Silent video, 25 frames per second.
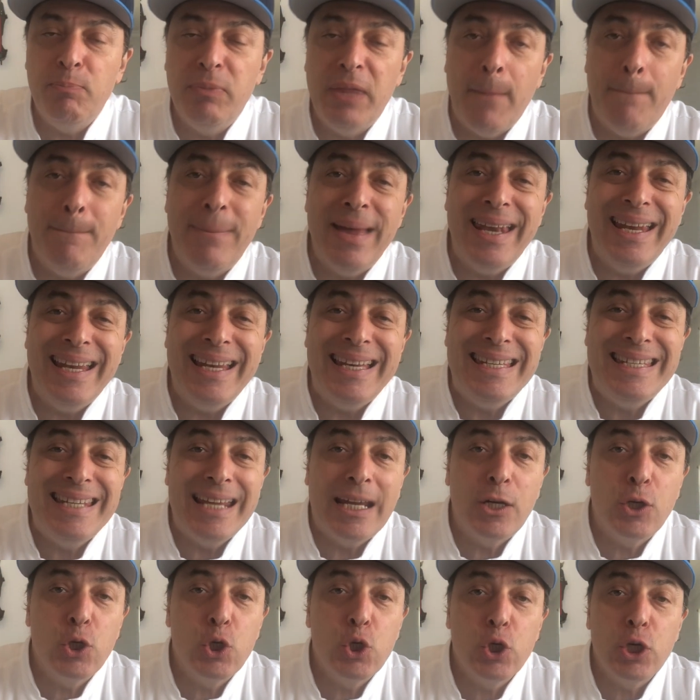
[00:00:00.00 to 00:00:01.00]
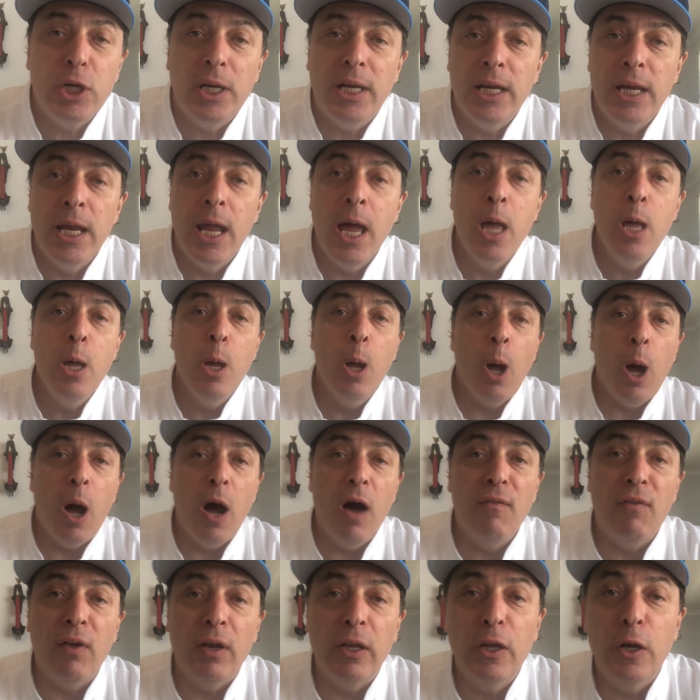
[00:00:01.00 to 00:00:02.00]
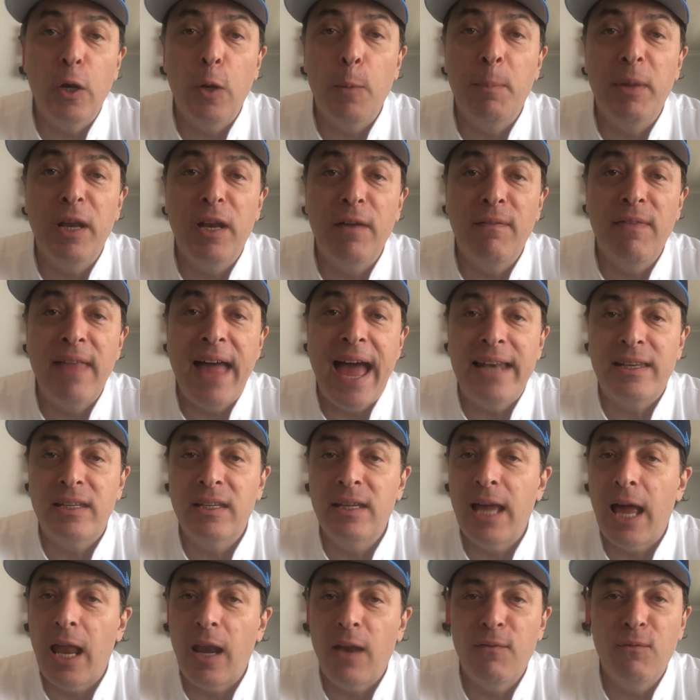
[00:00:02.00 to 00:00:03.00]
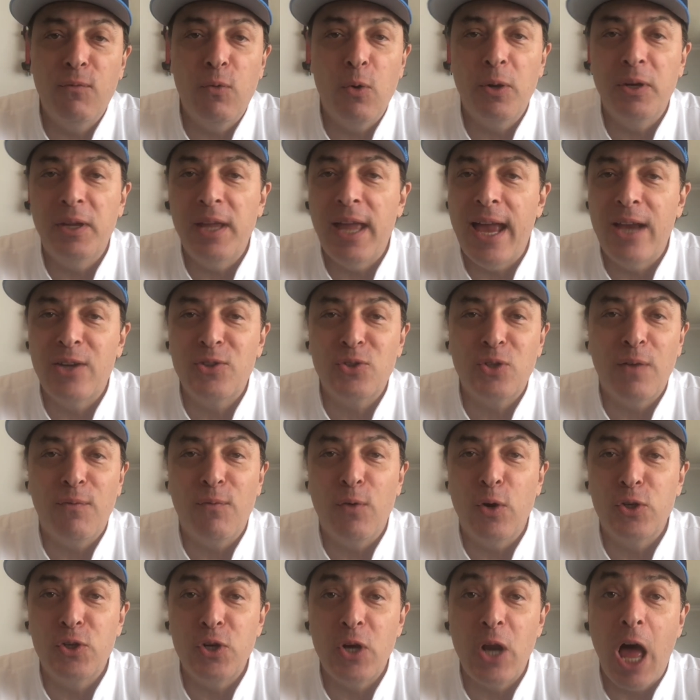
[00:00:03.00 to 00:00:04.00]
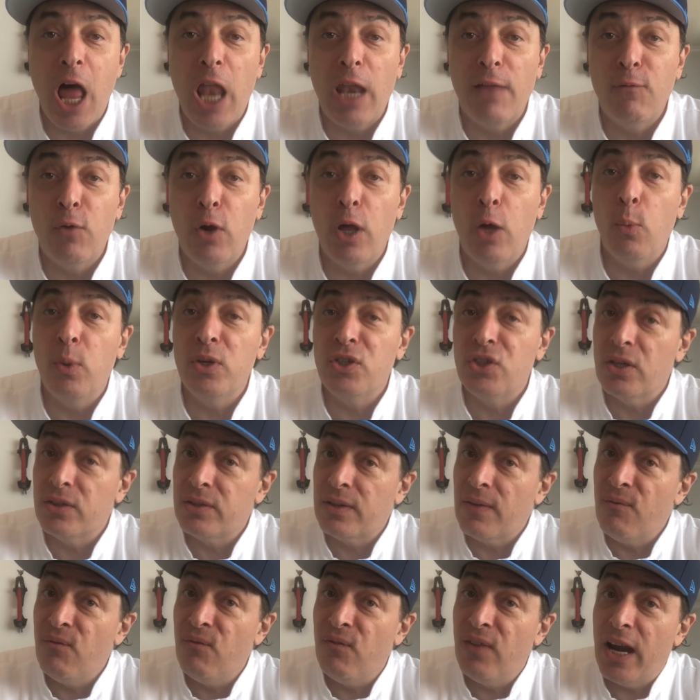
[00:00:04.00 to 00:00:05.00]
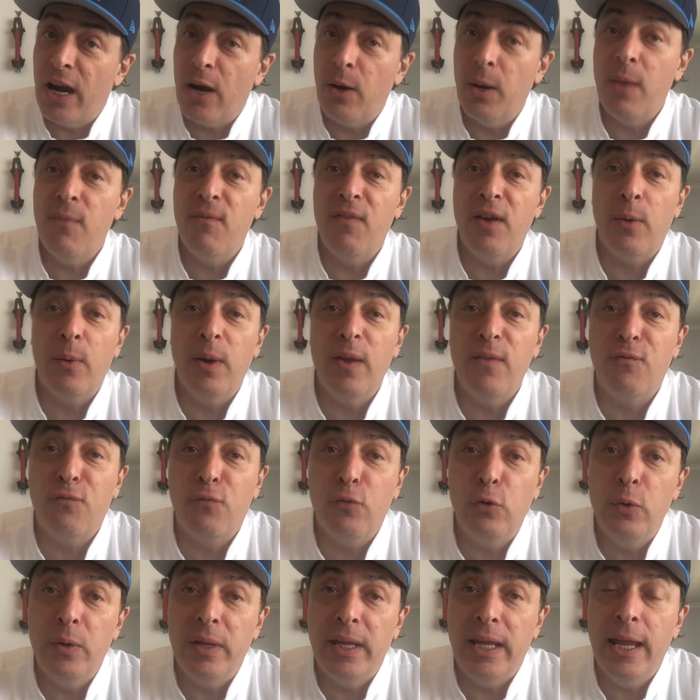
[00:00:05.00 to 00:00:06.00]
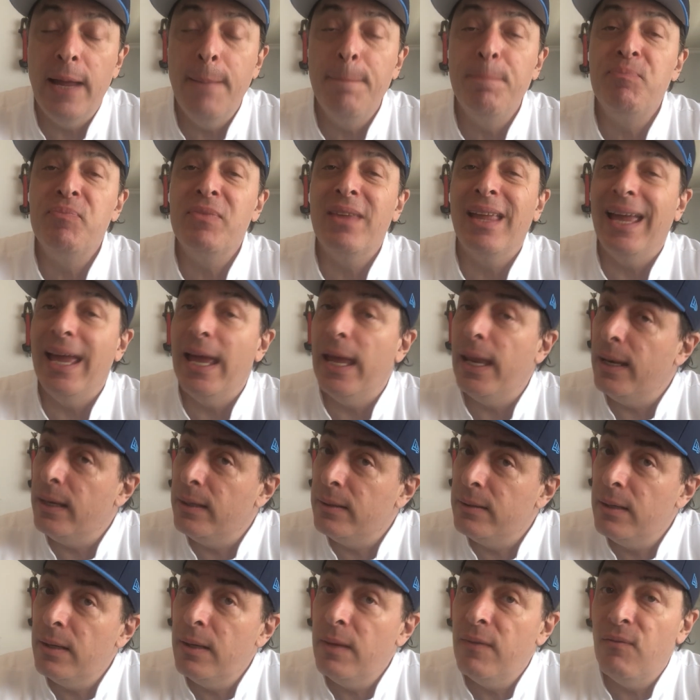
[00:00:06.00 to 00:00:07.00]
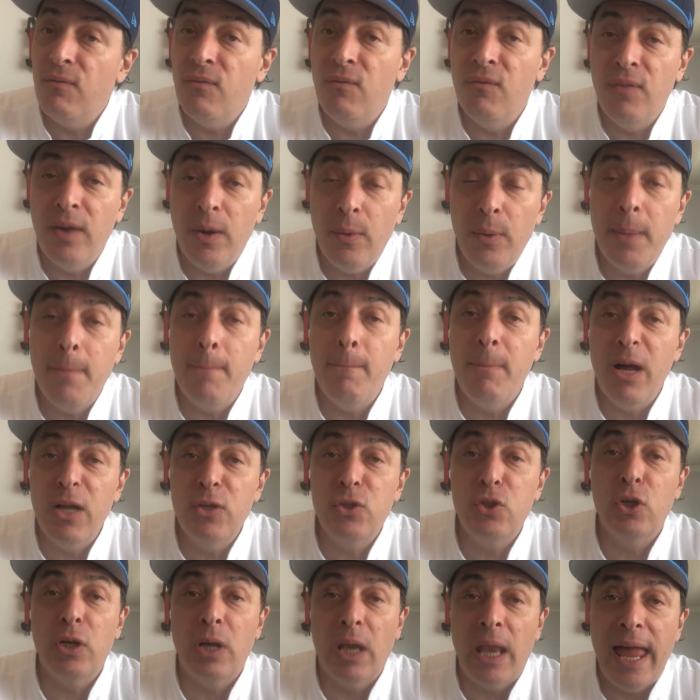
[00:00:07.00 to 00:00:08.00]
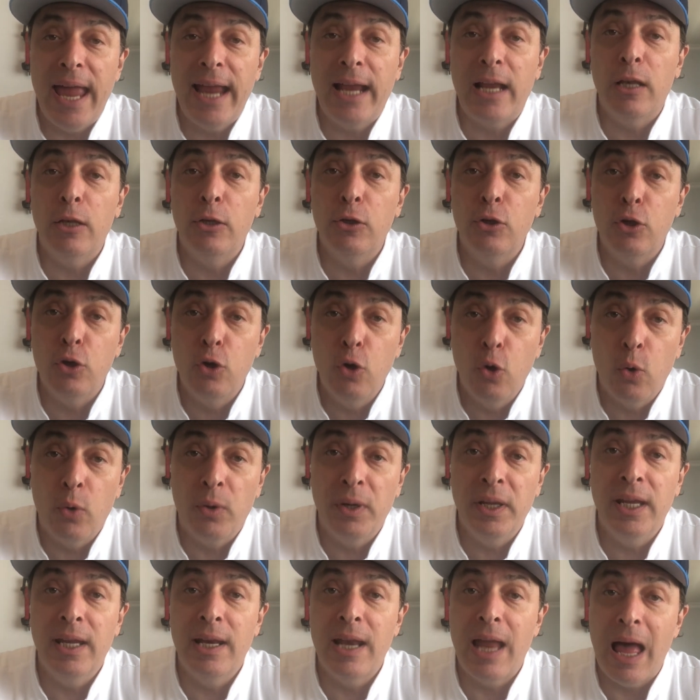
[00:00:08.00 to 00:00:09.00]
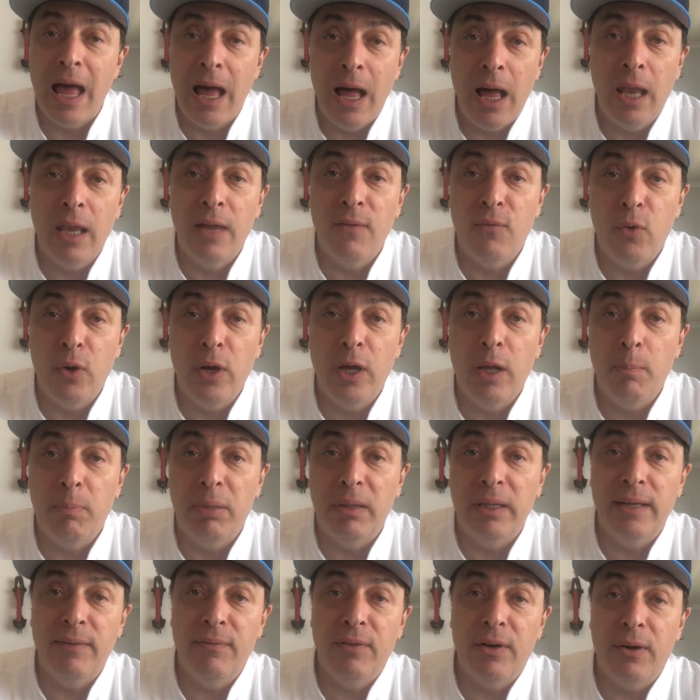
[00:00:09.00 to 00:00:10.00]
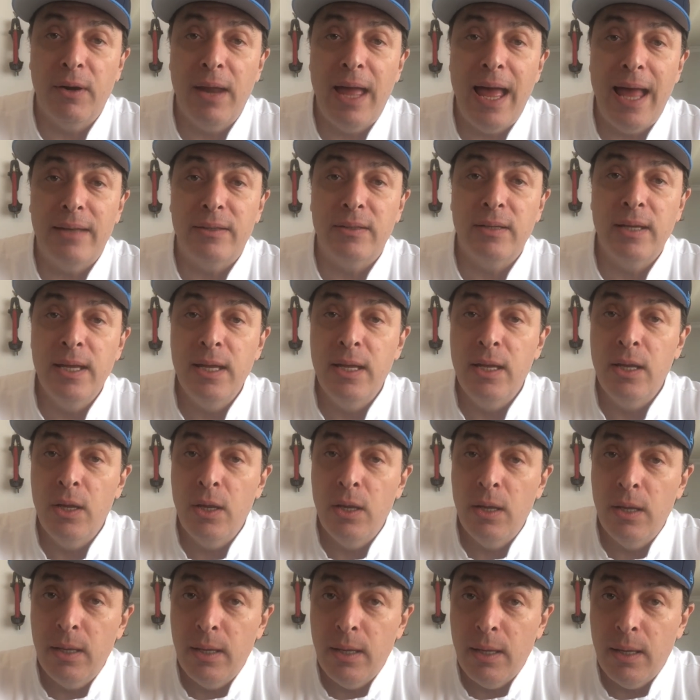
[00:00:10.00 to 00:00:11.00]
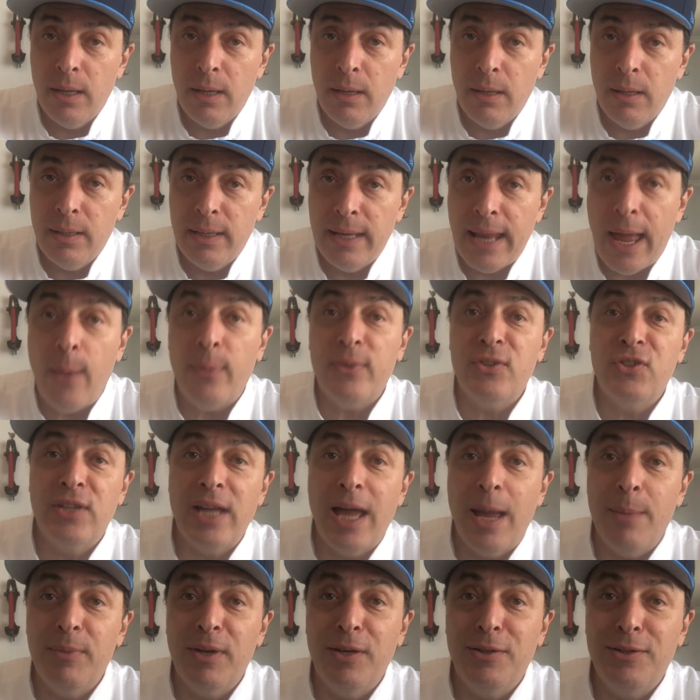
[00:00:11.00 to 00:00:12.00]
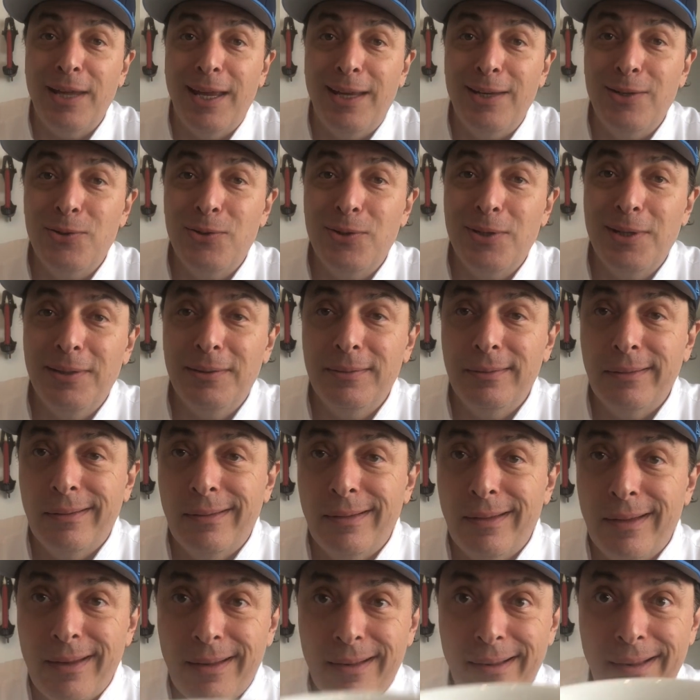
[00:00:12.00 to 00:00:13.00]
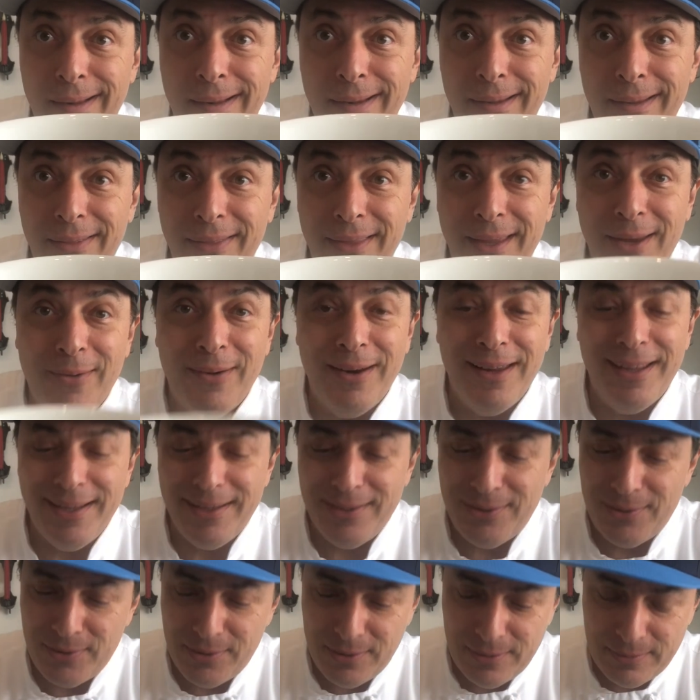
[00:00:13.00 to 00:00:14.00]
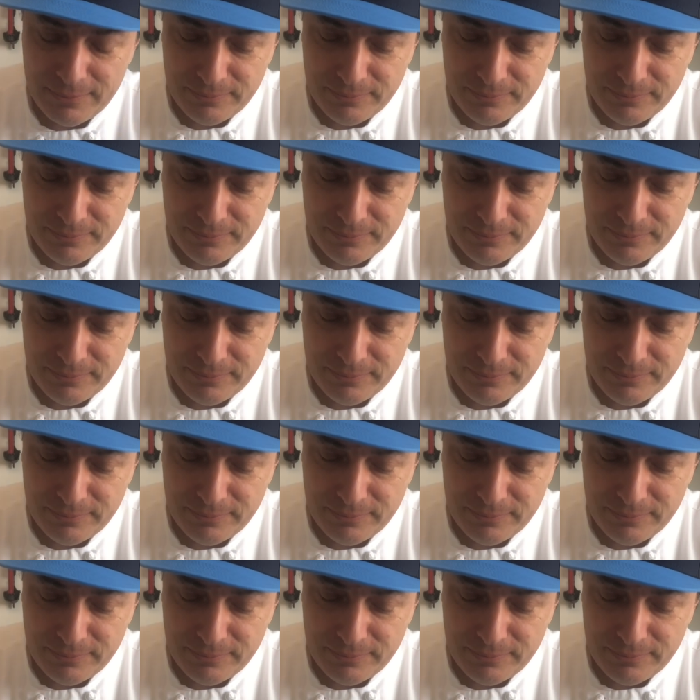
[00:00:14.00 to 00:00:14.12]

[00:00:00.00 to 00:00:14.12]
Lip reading: benediction of a little bit of that California extra virgin olive oil, which is very, very fruity and very much like Ligurian olive oil, believe it or not. Now it's time to taste. There it is.